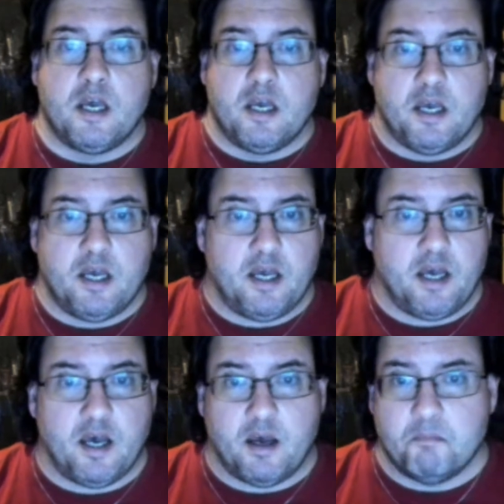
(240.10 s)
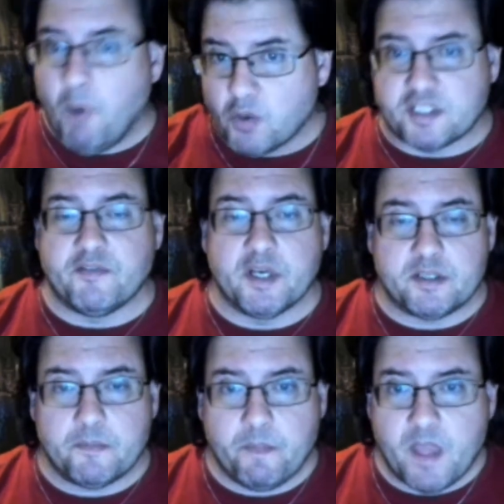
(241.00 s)
uh, most of it,
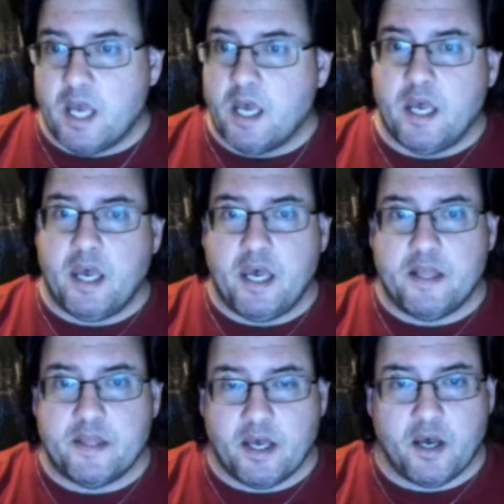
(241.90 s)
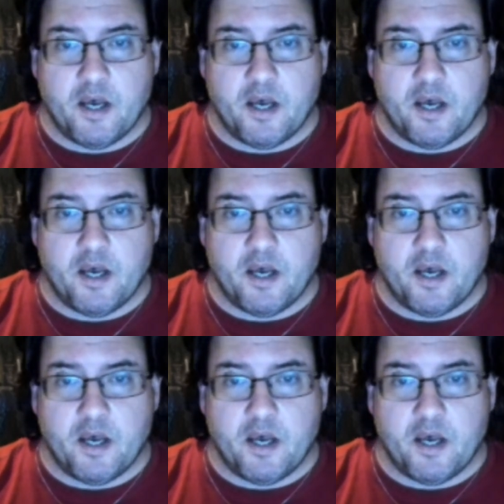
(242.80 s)
and uh,